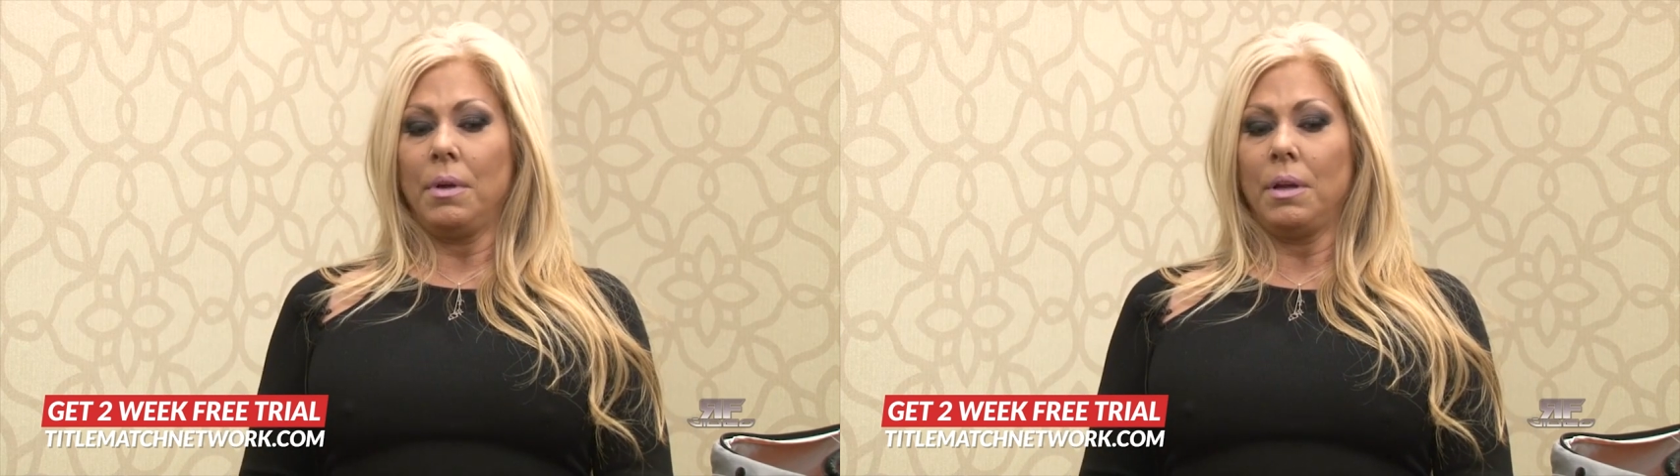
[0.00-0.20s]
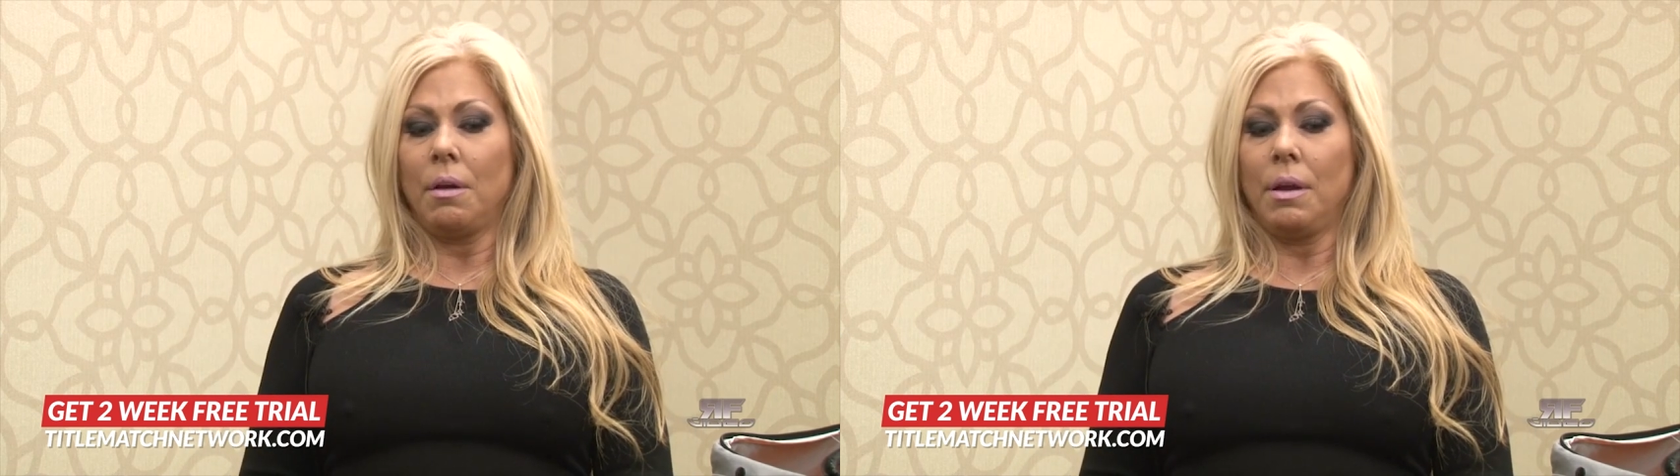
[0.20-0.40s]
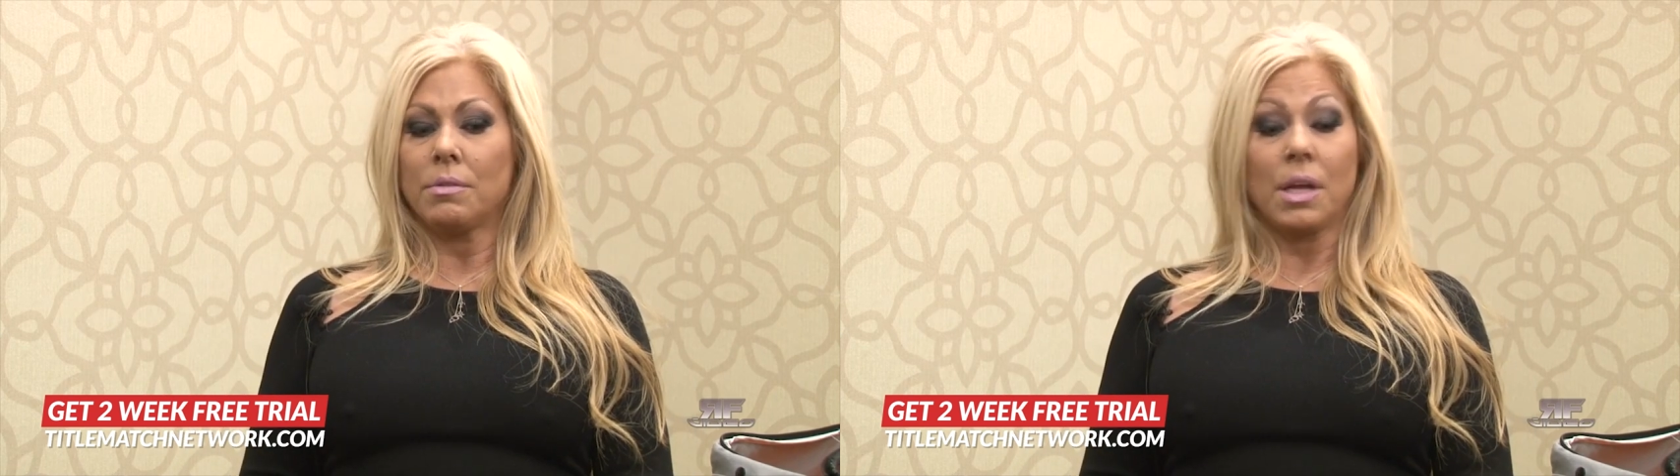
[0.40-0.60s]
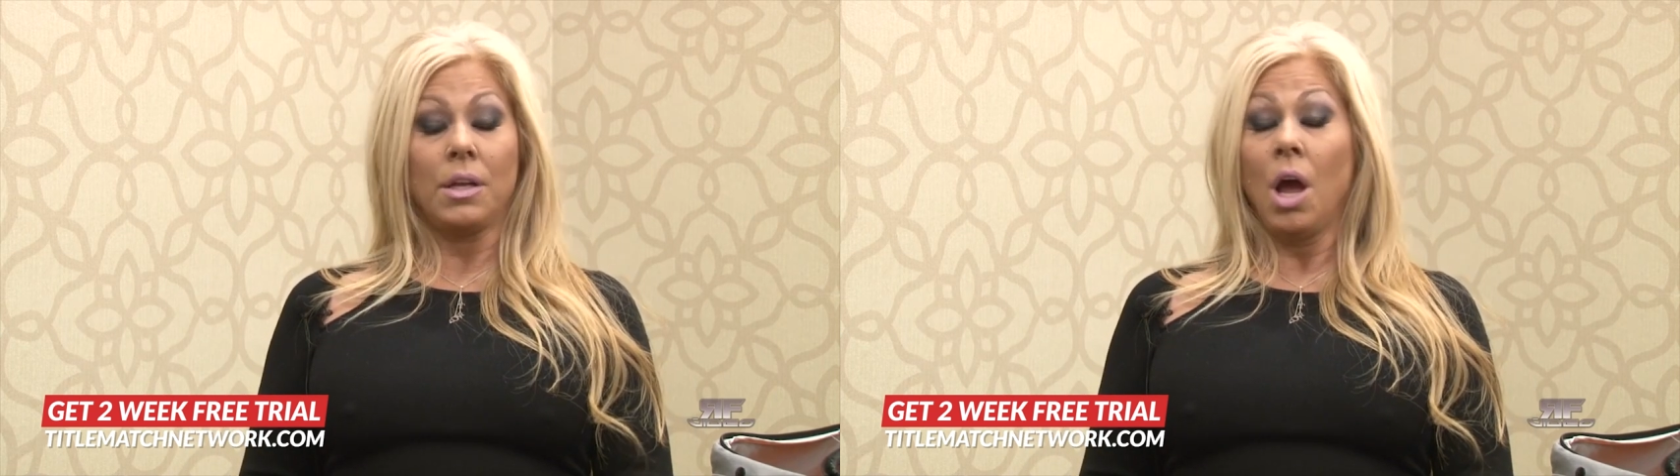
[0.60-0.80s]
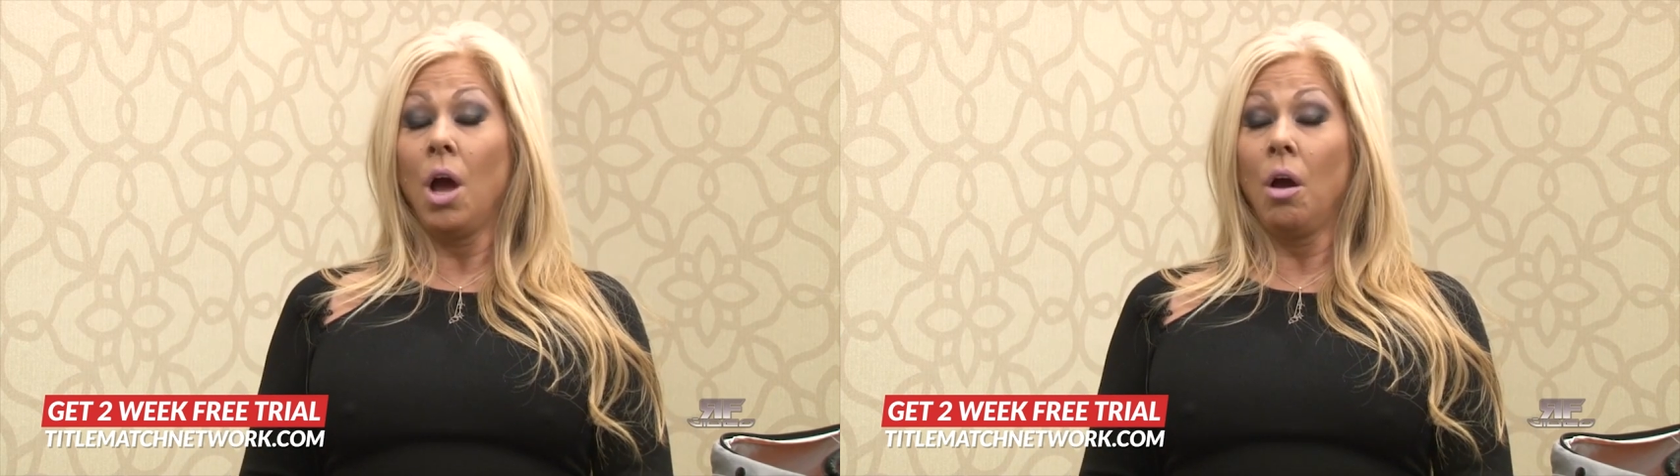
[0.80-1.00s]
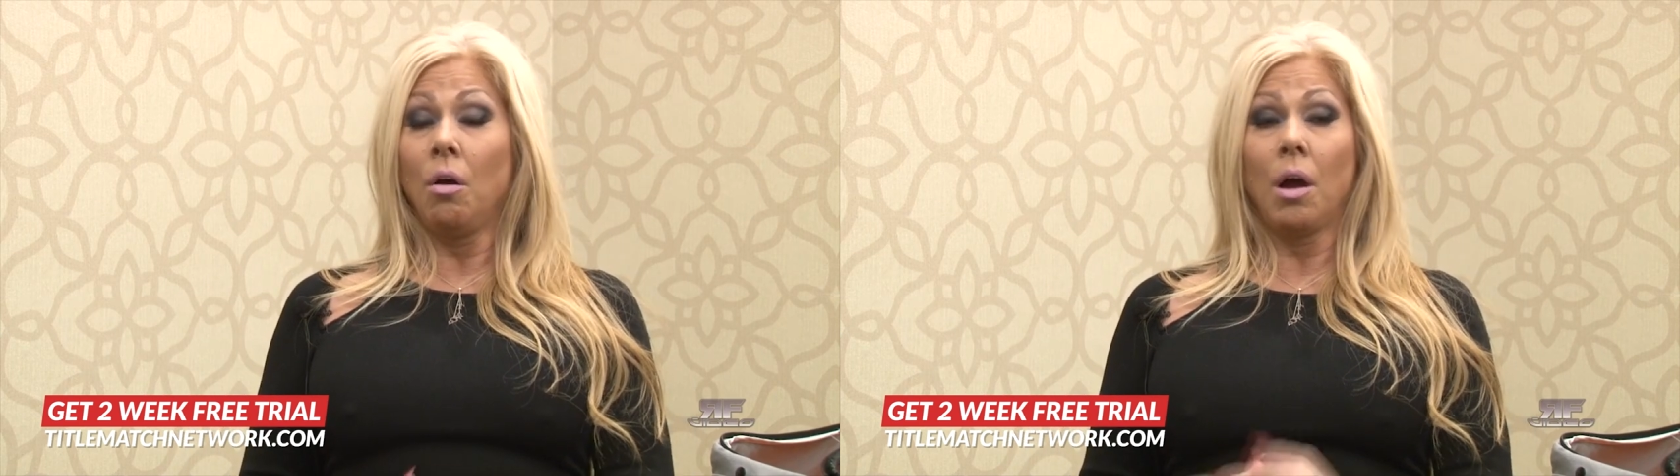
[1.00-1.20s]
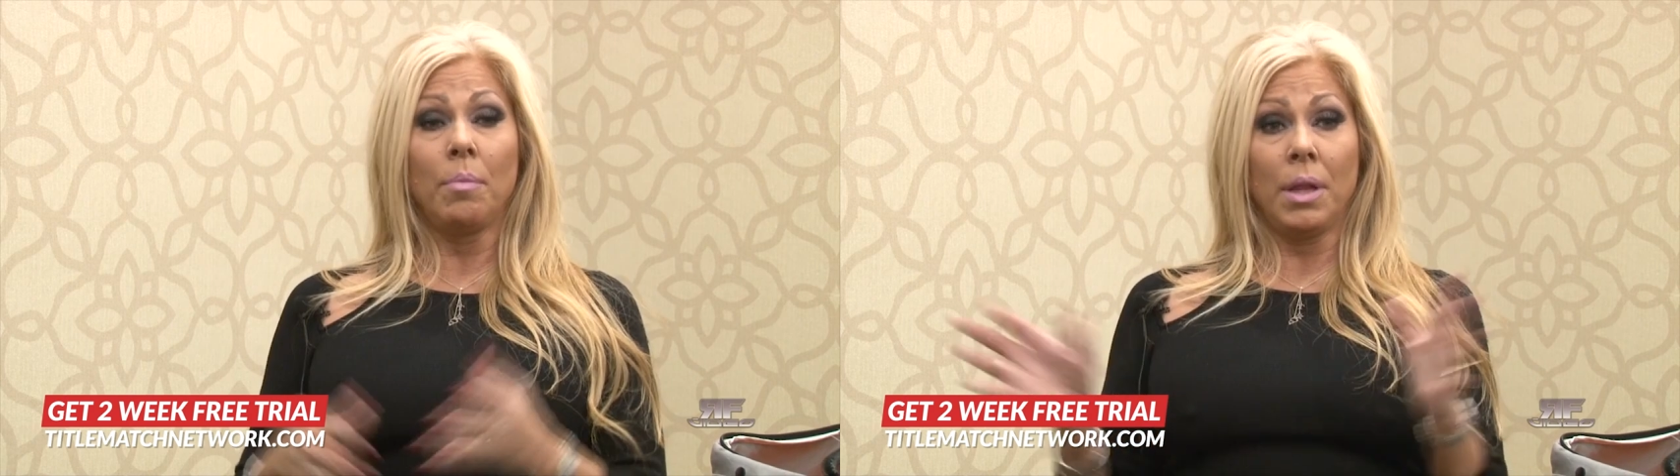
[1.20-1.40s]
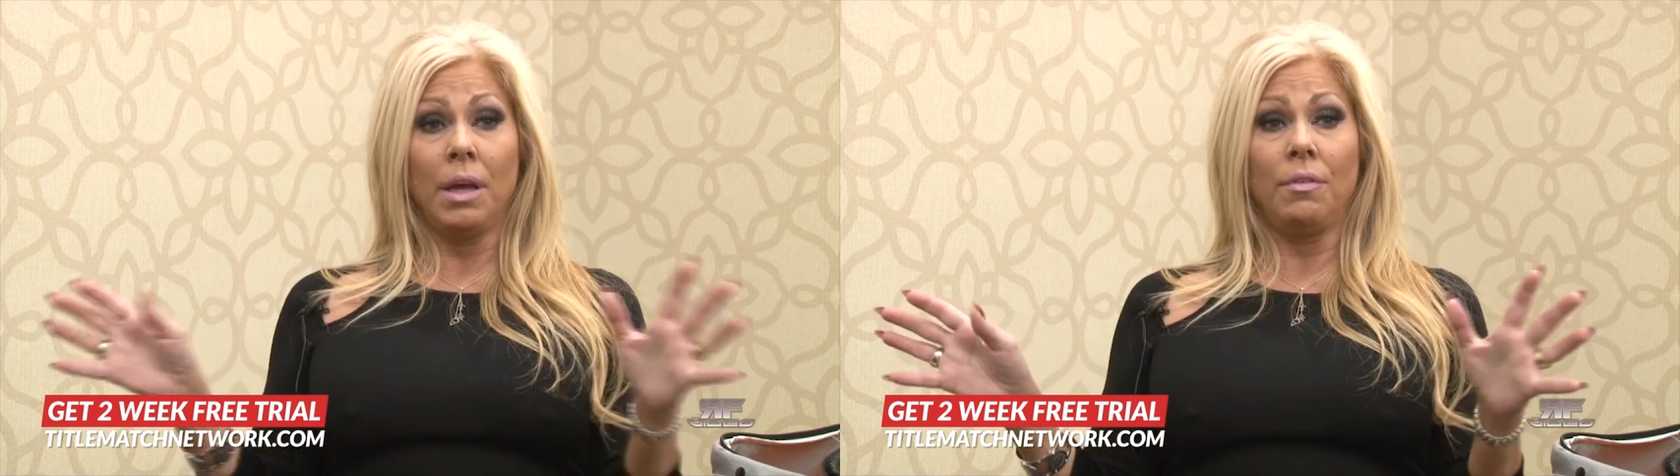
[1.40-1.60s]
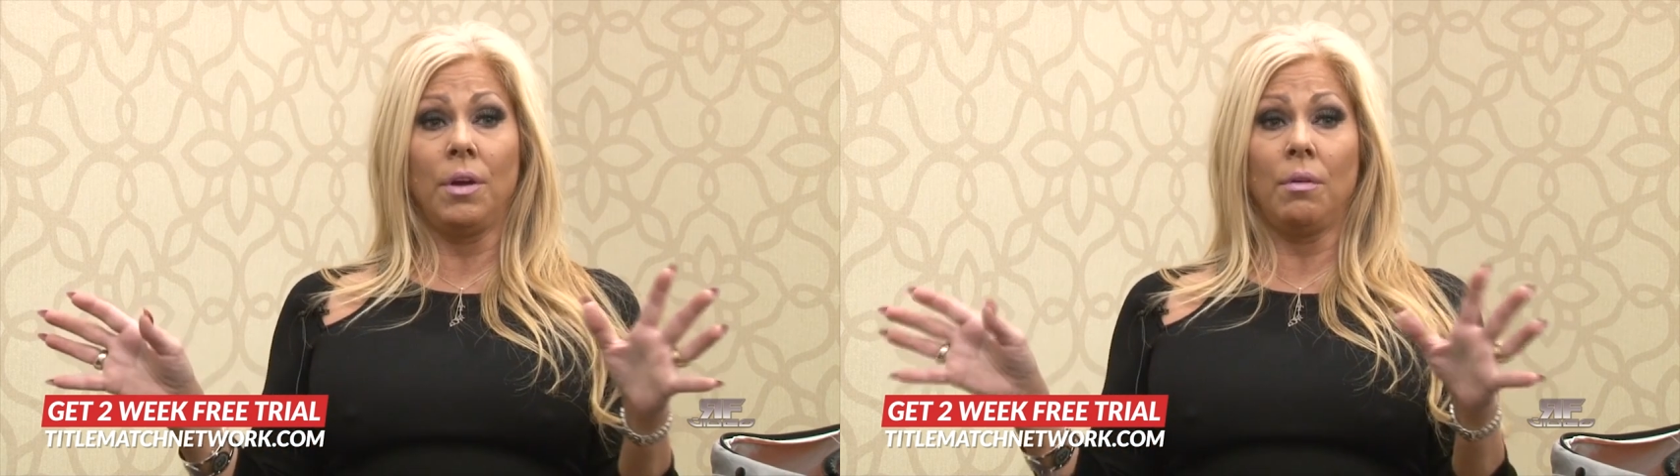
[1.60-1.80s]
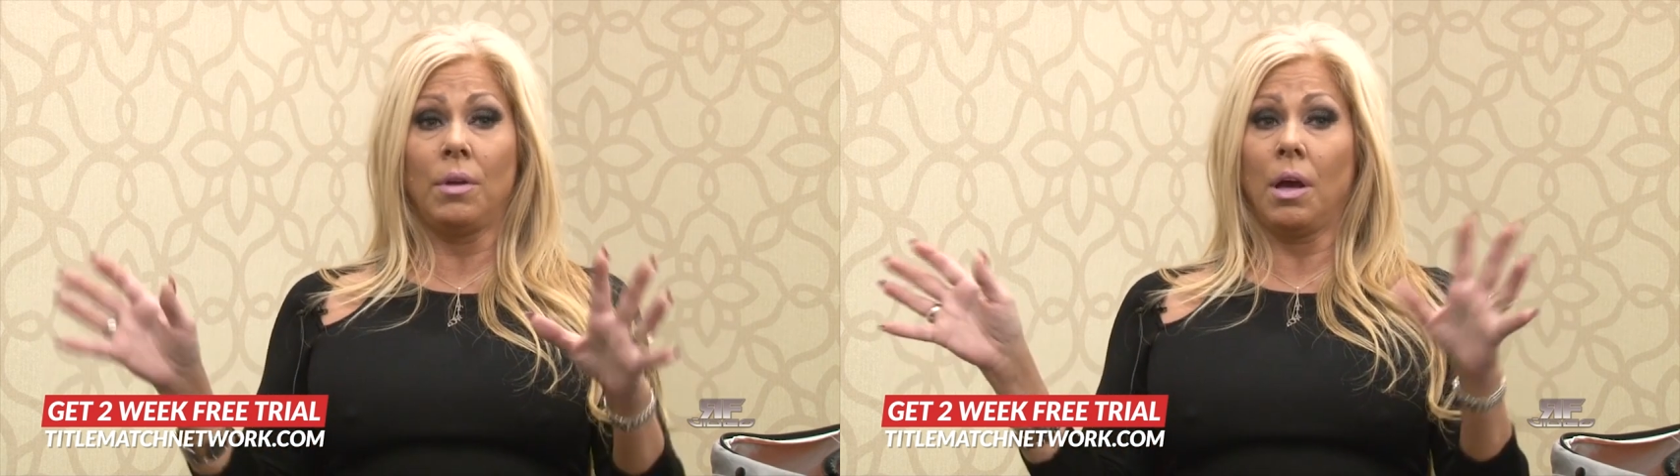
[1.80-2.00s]
you know, he was like, "No, I believe
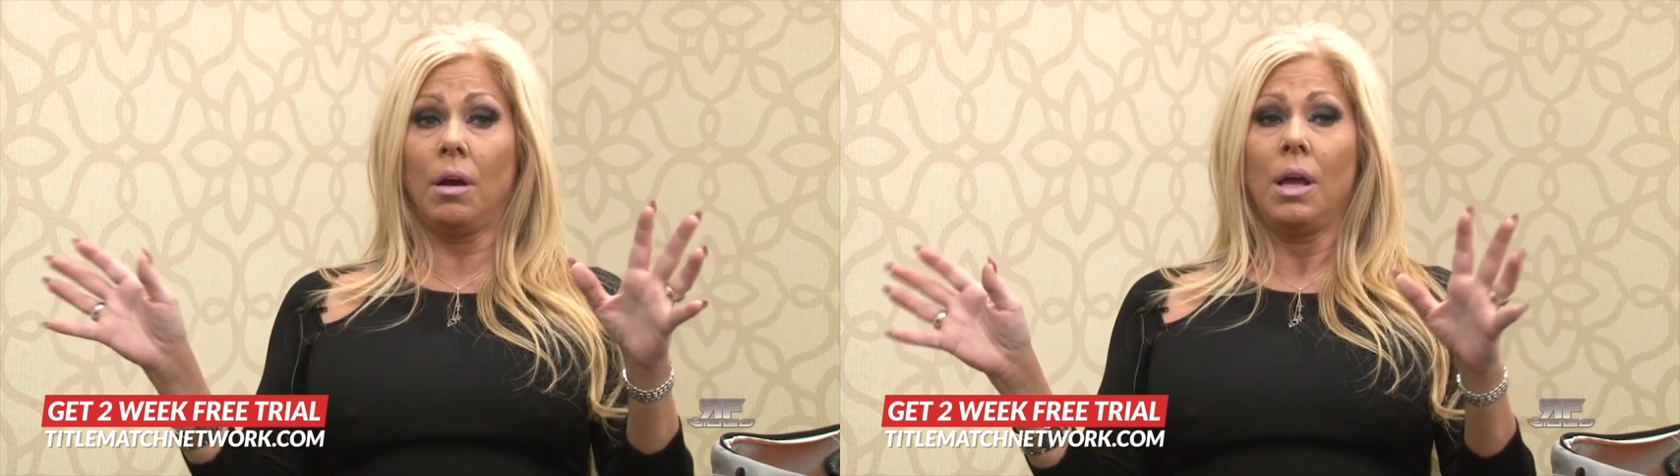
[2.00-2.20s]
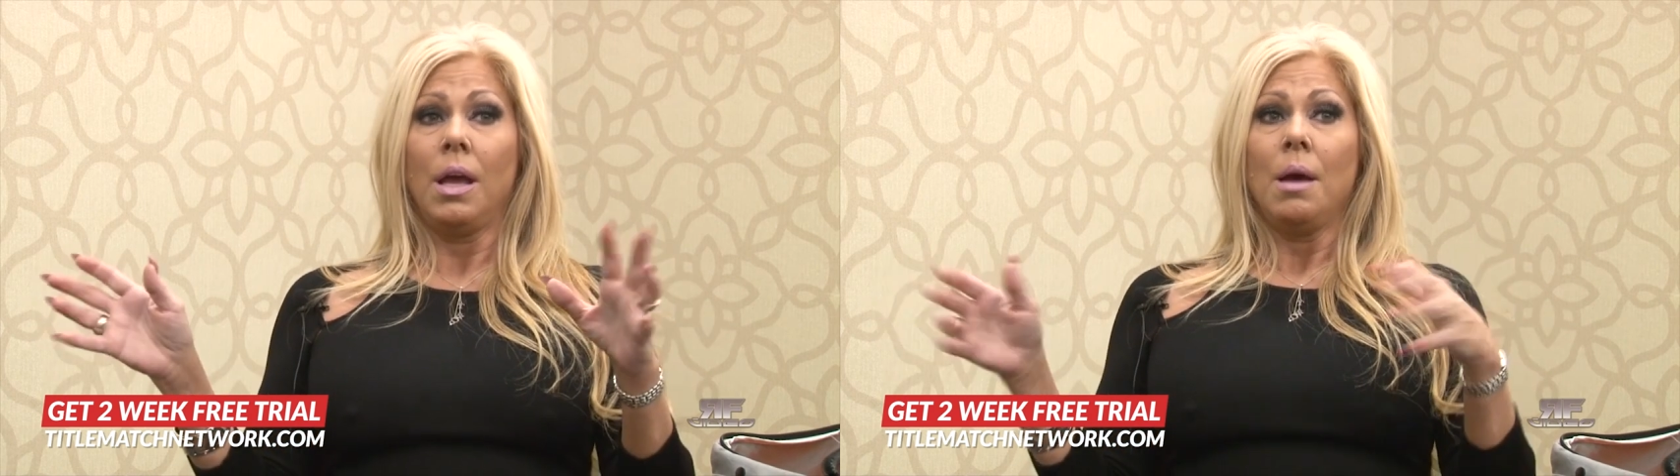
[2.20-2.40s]
you, no."